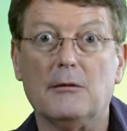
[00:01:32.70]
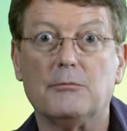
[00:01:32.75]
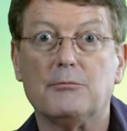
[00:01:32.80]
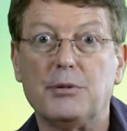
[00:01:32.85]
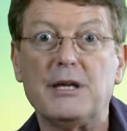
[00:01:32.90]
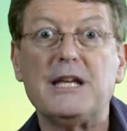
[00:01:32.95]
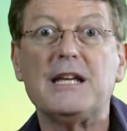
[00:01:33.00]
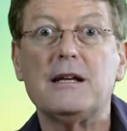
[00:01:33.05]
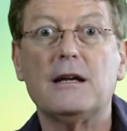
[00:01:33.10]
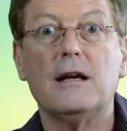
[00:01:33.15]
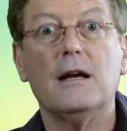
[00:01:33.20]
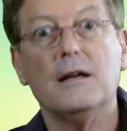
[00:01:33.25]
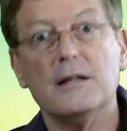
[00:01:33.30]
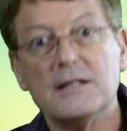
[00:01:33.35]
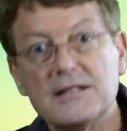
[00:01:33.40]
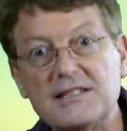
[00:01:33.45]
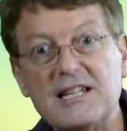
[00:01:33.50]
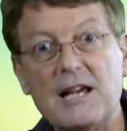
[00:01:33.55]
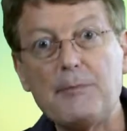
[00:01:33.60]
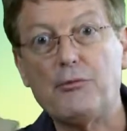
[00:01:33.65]
being
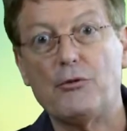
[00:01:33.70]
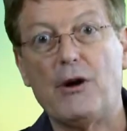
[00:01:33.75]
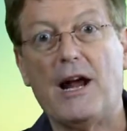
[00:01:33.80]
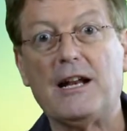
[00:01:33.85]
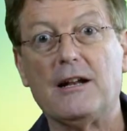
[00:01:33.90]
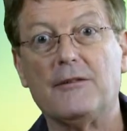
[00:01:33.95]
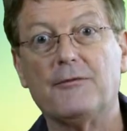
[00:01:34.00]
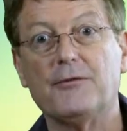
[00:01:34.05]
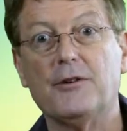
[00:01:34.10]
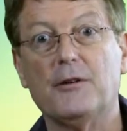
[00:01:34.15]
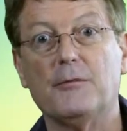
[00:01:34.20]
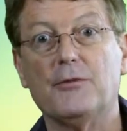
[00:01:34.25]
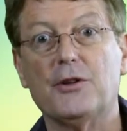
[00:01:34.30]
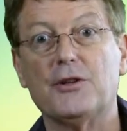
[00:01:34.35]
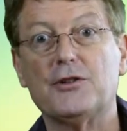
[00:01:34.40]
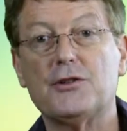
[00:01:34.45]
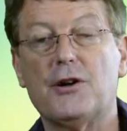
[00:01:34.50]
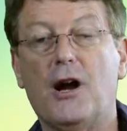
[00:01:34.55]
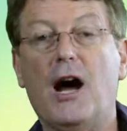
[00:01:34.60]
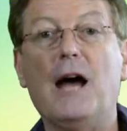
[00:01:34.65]
separated from the
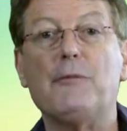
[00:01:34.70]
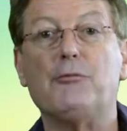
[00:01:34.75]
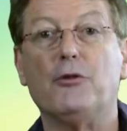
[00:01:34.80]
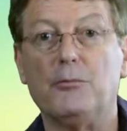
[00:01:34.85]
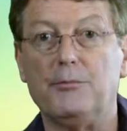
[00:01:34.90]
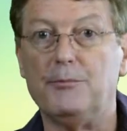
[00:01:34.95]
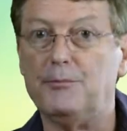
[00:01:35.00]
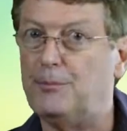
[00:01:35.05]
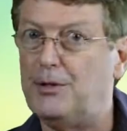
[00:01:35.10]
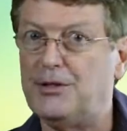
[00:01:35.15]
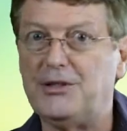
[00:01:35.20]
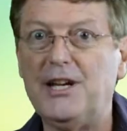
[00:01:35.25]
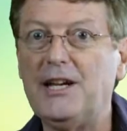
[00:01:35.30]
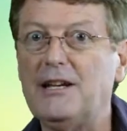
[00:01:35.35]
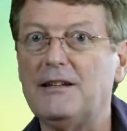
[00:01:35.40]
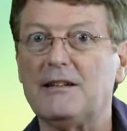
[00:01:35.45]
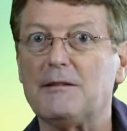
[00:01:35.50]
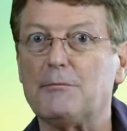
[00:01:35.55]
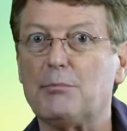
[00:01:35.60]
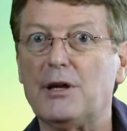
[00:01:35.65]
tribe, or
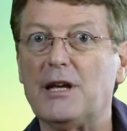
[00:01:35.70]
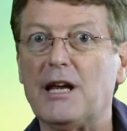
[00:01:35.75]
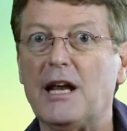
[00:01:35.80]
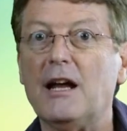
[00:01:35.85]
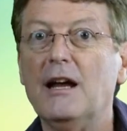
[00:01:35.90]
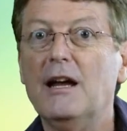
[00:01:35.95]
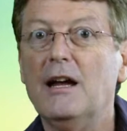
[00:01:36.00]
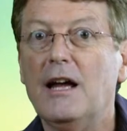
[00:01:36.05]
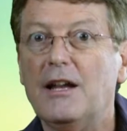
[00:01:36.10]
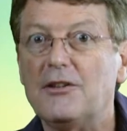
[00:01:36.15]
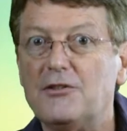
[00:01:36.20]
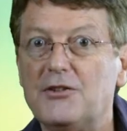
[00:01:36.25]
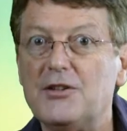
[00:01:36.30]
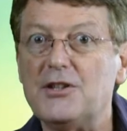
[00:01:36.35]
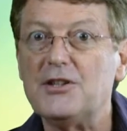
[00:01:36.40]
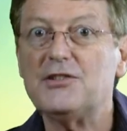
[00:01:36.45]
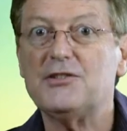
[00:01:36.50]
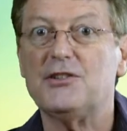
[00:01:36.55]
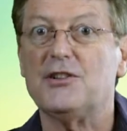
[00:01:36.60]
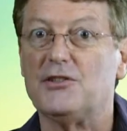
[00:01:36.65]
particularly being
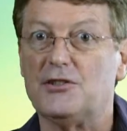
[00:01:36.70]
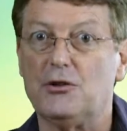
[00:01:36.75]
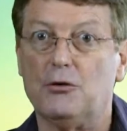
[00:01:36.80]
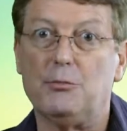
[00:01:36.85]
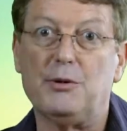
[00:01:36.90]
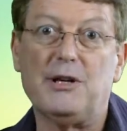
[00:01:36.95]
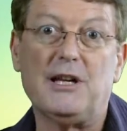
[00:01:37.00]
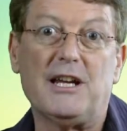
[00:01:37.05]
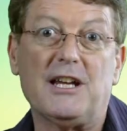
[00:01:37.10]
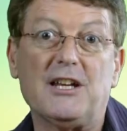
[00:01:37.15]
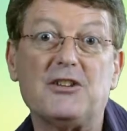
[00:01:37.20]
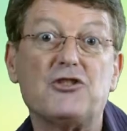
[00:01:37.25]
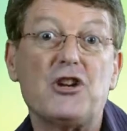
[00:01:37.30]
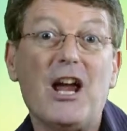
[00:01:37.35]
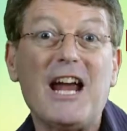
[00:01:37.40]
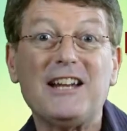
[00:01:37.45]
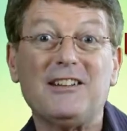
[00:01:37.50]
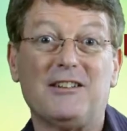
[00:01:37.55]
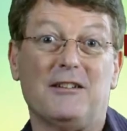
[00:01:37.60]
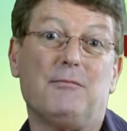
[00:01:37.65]
distanced or being
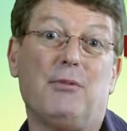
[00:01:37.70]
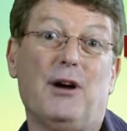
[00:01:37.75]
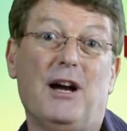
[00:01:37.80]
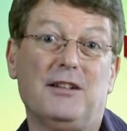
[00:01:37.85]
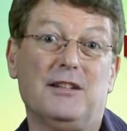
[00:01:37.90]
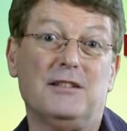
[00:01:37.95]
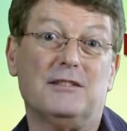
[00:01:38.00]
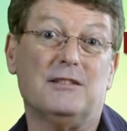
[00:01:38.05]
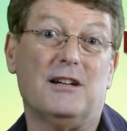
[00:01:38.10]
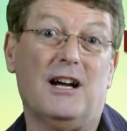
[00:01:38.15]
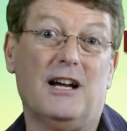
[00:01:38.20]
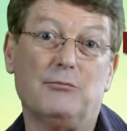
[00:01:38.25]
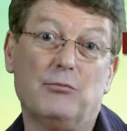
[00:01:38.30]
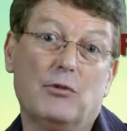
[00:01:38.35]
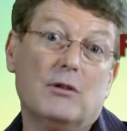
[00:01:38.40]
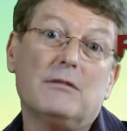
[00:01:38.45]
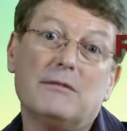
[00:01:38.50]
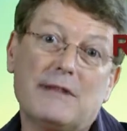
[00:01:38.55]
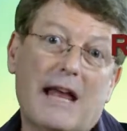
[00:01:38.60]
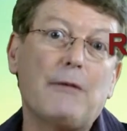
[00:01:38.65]
ejected by the tribe,
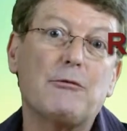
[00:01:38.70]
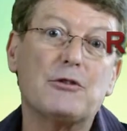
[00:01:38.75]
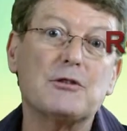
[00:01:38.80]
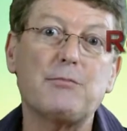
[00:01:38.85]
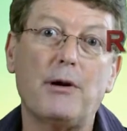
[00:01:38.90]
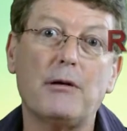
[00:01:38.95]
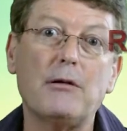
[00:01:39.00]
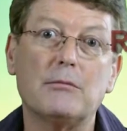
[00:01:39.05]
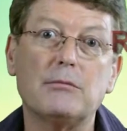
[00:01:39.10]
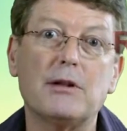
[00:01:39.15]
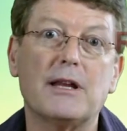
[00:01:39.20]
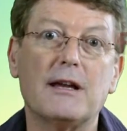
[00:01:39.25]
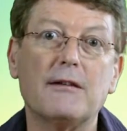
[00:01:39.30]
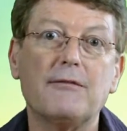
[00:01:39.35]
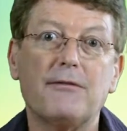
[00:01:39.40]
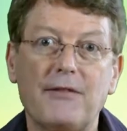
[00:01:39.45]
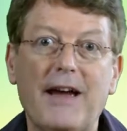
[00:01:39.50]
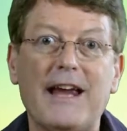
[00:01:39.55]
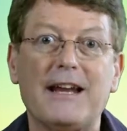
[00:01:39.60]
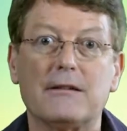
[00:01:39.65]
well, that was probably a
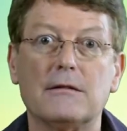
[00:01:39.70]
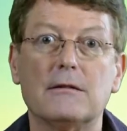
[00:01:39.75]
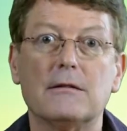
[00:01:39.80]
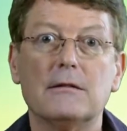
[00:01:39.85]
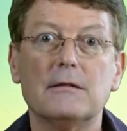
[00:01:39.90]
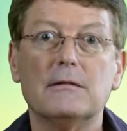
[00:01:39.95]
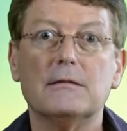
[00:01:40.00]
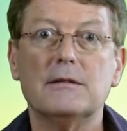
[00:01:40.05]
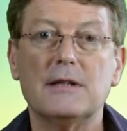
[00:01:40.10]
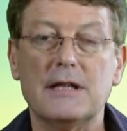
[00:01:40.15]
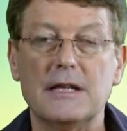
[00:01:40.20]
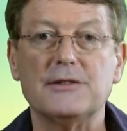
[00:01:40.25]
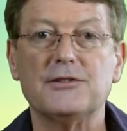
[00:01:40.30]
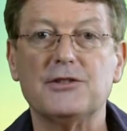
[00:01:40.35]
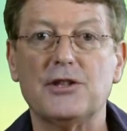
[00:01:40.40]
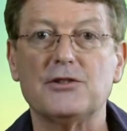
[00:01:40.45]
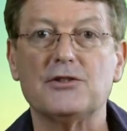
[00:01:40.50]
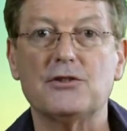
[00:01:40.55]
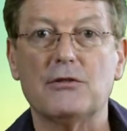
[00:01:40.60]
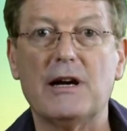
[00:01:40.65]
fatal
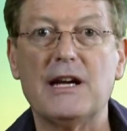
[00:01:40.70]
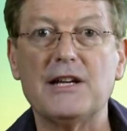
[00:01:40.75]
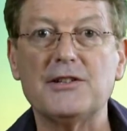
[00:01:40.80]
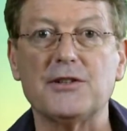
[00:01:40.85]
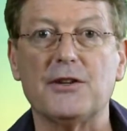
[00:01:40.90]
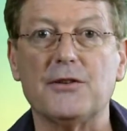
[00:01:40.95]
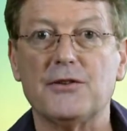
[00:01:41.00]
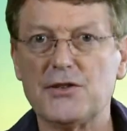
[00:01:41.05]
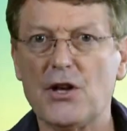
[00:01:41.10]
situation.